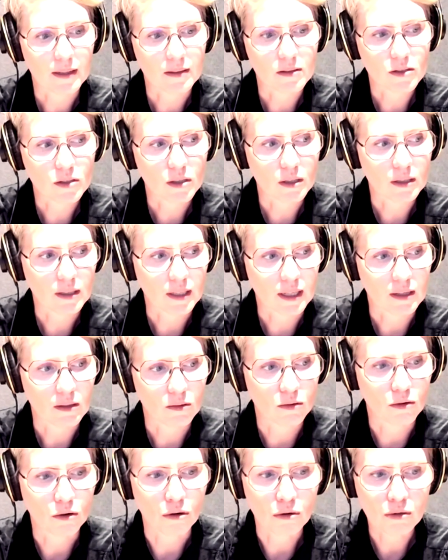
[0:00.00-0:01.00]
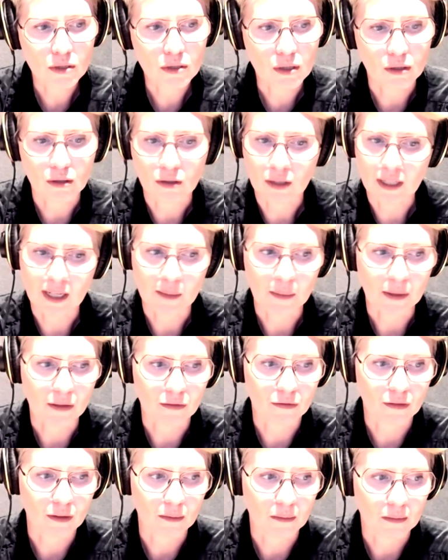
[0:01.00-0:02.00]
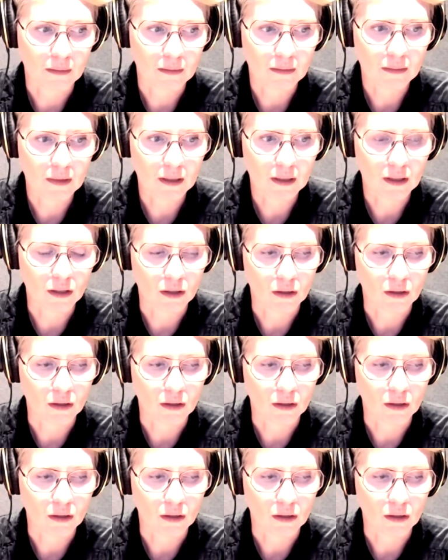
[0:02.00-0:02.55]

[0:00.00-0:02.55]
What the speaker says: And certainly also not coming from,